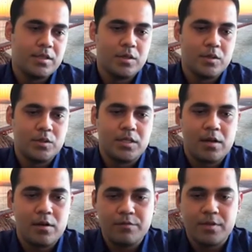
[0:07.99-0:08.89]
So the
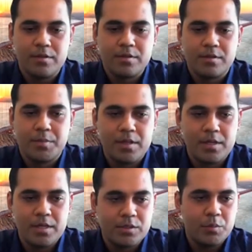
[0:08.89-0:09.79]
title of this
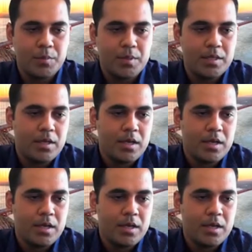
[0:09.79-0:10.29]
presentation will be